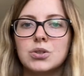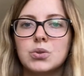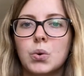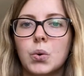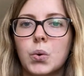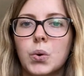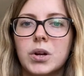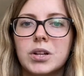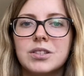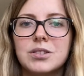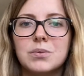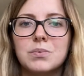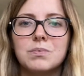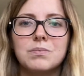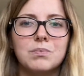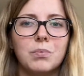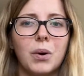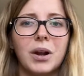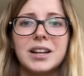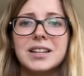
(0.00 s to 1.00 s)
towards
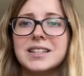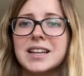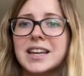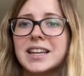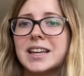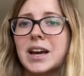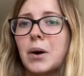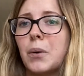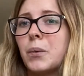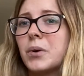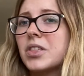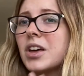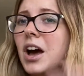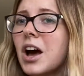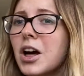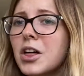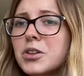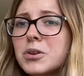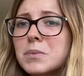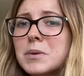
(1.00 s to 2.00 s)
wanting to hang out with
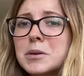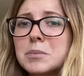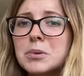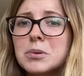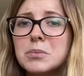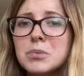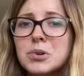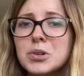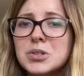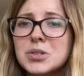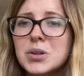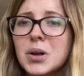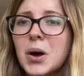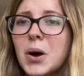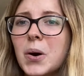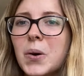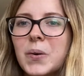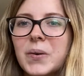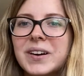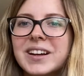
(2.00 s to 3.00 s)
other people more
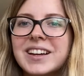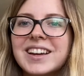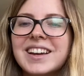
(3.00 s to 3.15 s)
so,